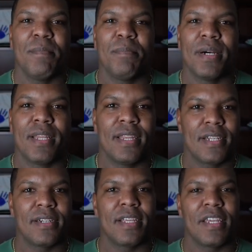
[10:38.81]
But
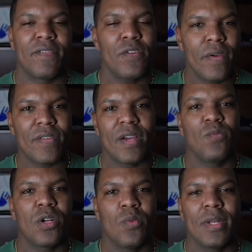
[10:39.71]
literally, if you've ever had
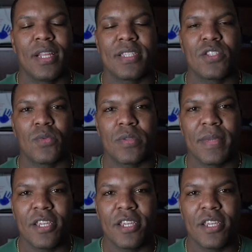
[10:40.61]
one-on-one lessons with me,